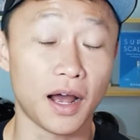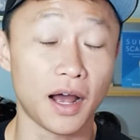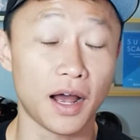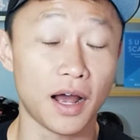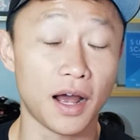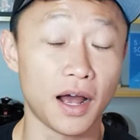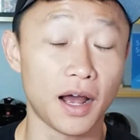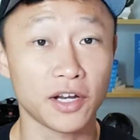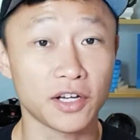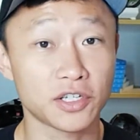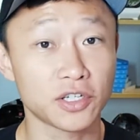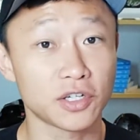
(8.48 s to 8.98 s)
I
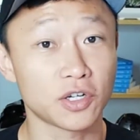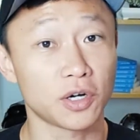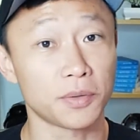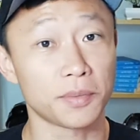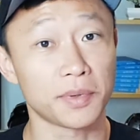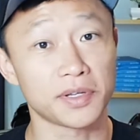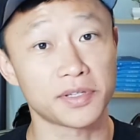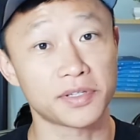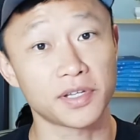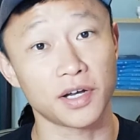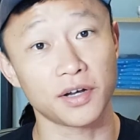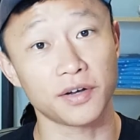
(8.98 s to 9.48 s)
actually got
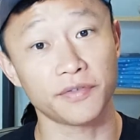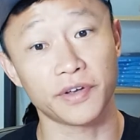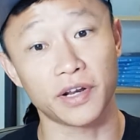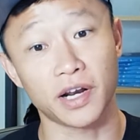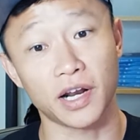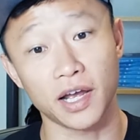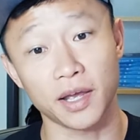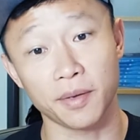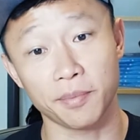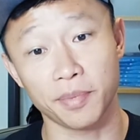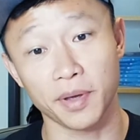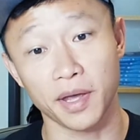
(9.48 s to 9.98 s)
myself an
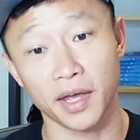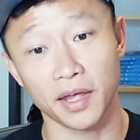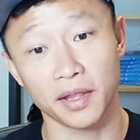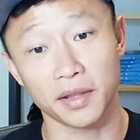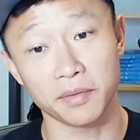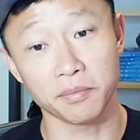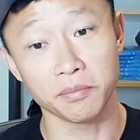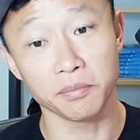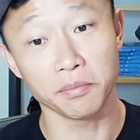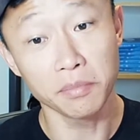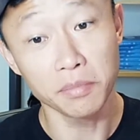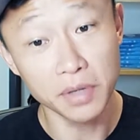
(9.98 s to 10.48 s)
iPad
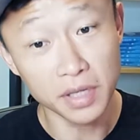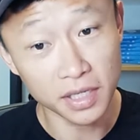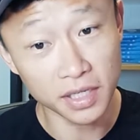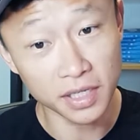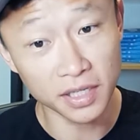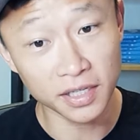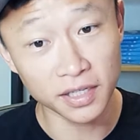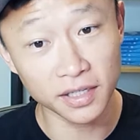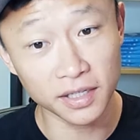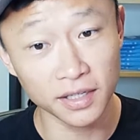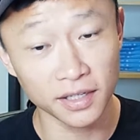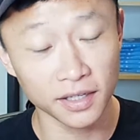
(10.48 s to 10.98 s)

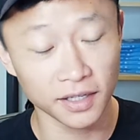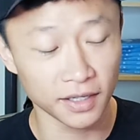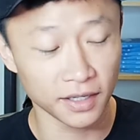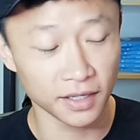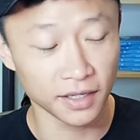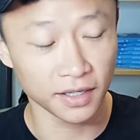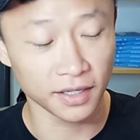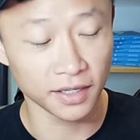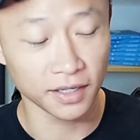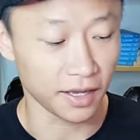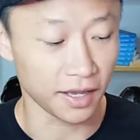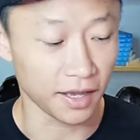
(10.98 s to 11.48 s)
mini,
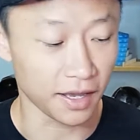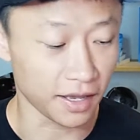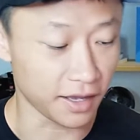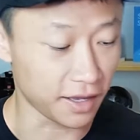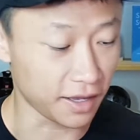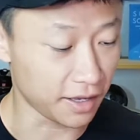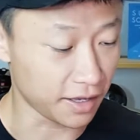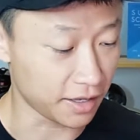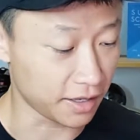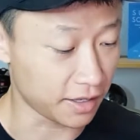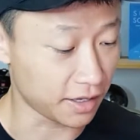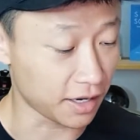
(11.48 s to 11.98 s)

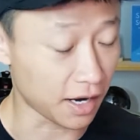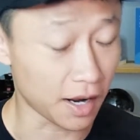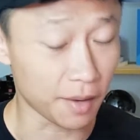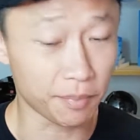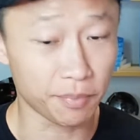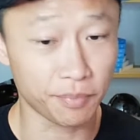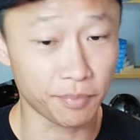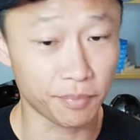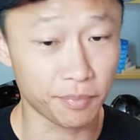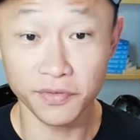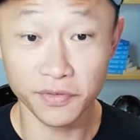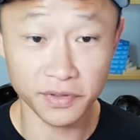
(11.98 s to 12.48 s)
and I
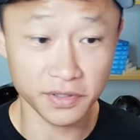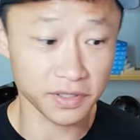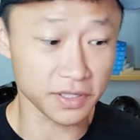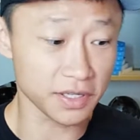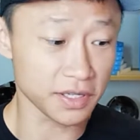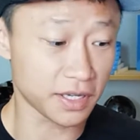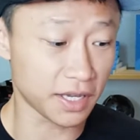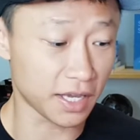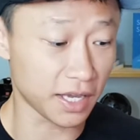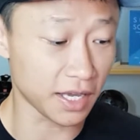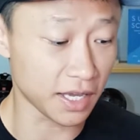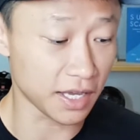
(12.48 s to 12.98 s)
previously
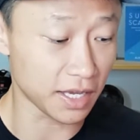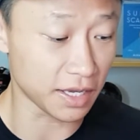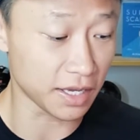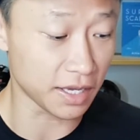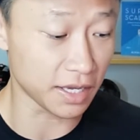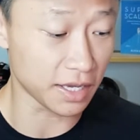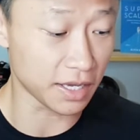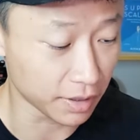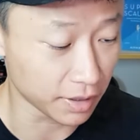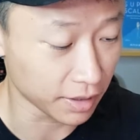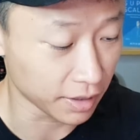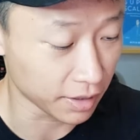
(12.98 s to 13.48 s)
came
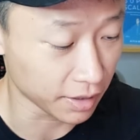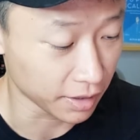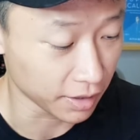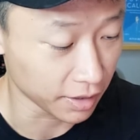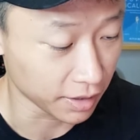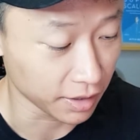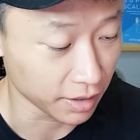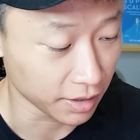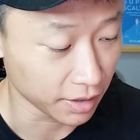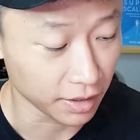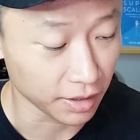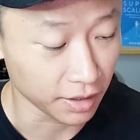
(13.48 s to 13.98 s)

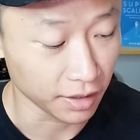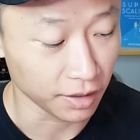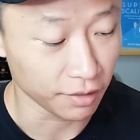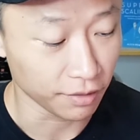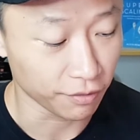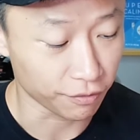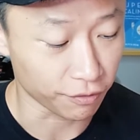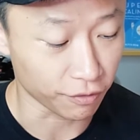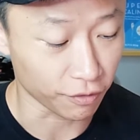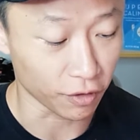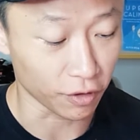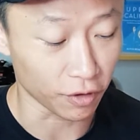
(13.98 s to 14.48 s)

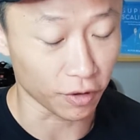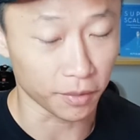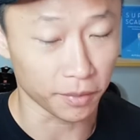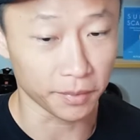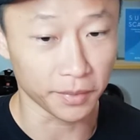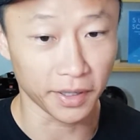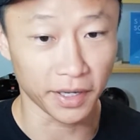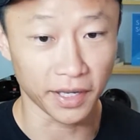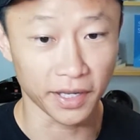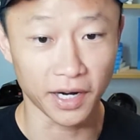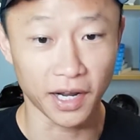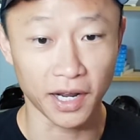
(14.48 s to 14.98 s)
from
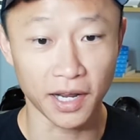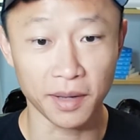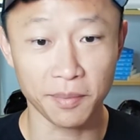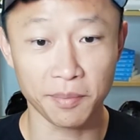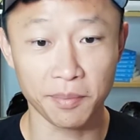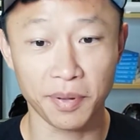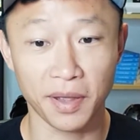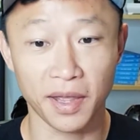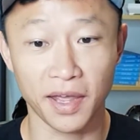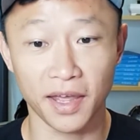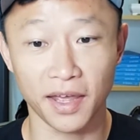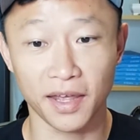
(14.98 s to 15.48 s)
an
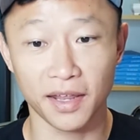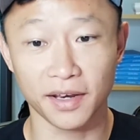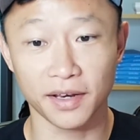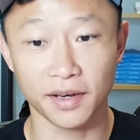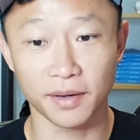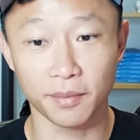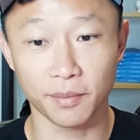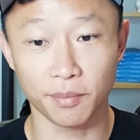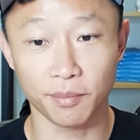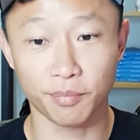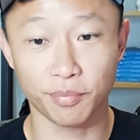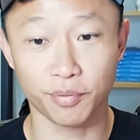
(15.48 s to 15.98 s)
iPad
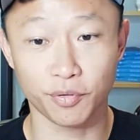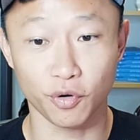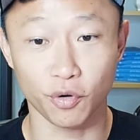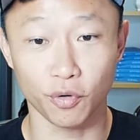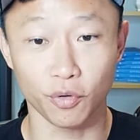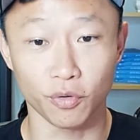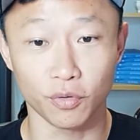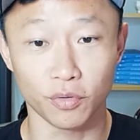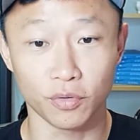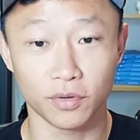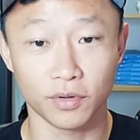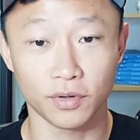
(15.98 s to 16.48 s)
Pro,
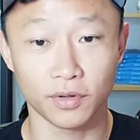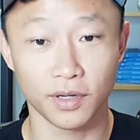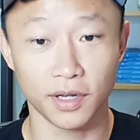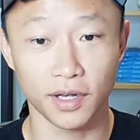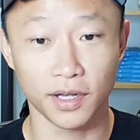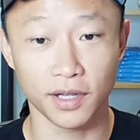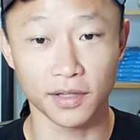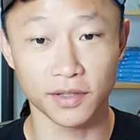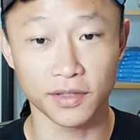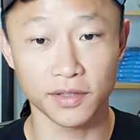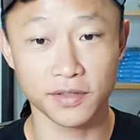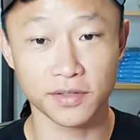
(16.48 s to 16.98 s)

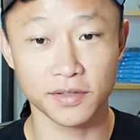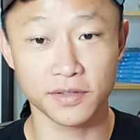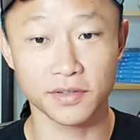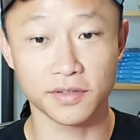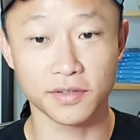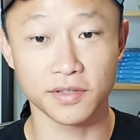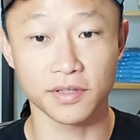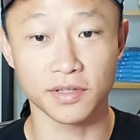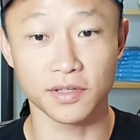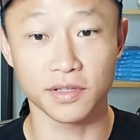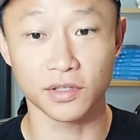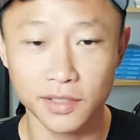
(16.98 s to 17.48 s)
and this is
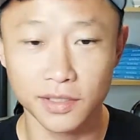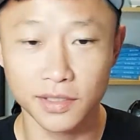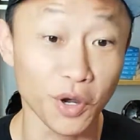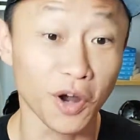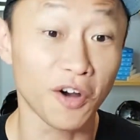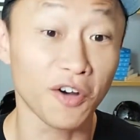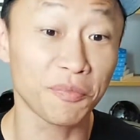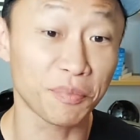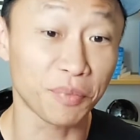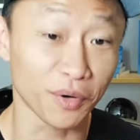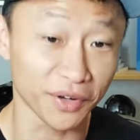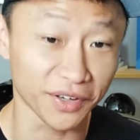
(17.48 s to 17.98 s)
the
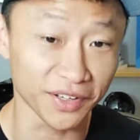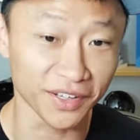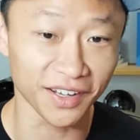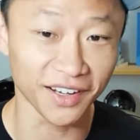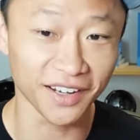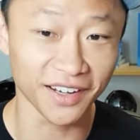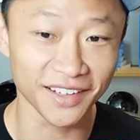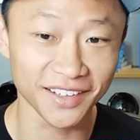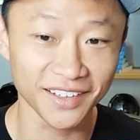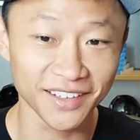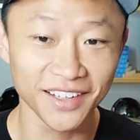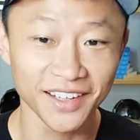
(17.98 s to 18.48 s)

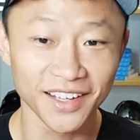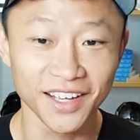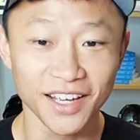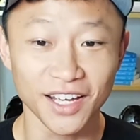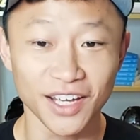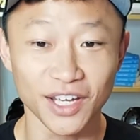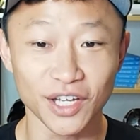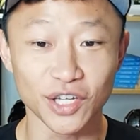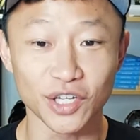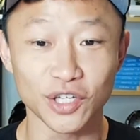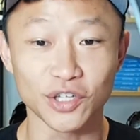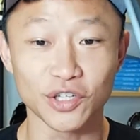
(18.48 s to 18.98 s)

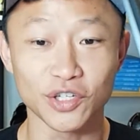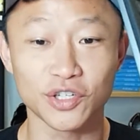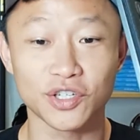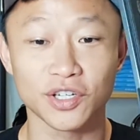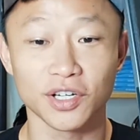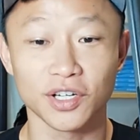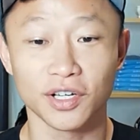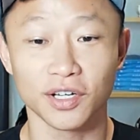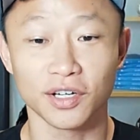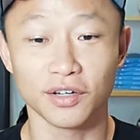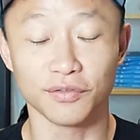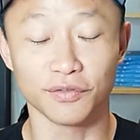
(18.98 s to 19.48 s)
12.9-inch
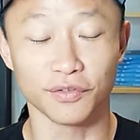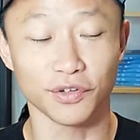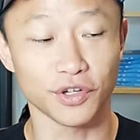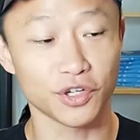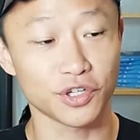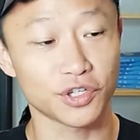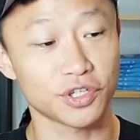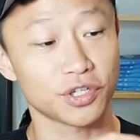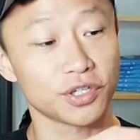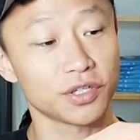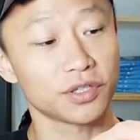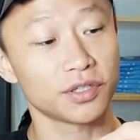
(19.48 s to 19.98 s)

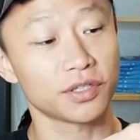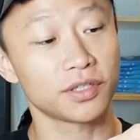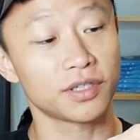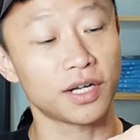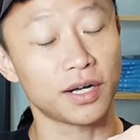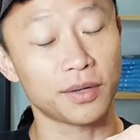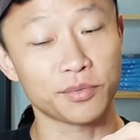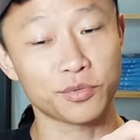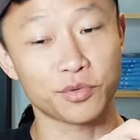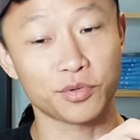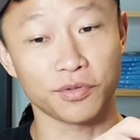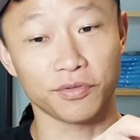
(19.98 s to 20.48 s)
version.
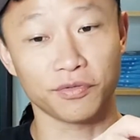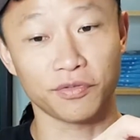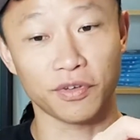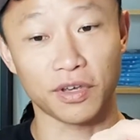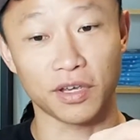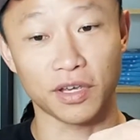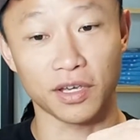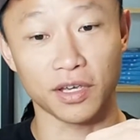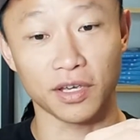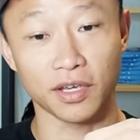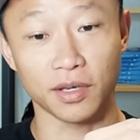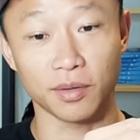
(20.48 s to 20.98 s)
Comes with
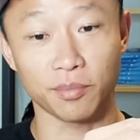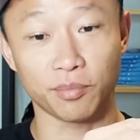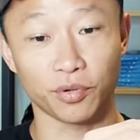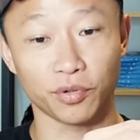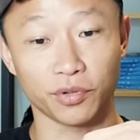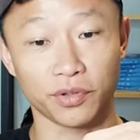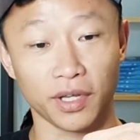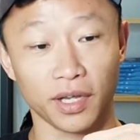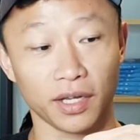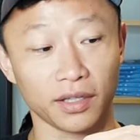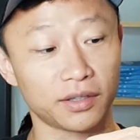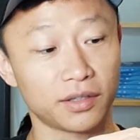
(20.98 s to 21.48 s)
a
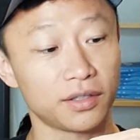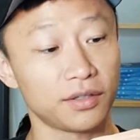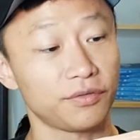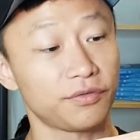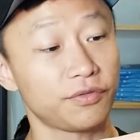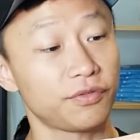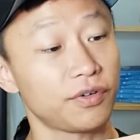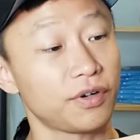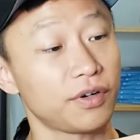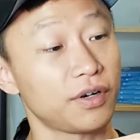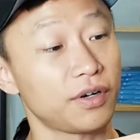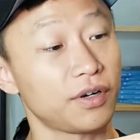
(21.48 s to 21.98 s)
protective
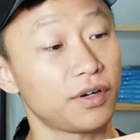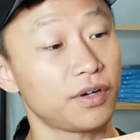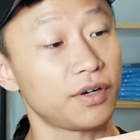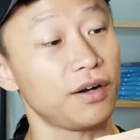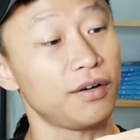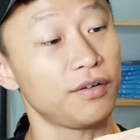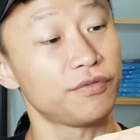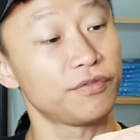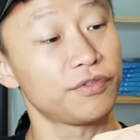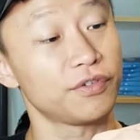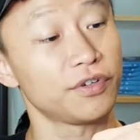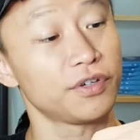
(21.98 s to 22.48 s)

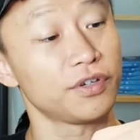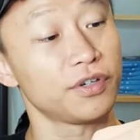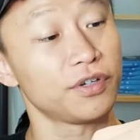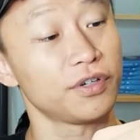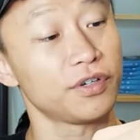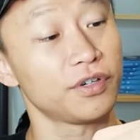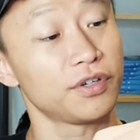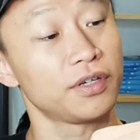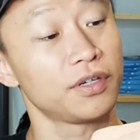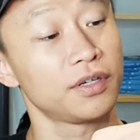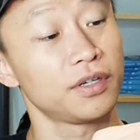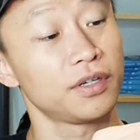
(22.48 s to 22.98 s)
cover.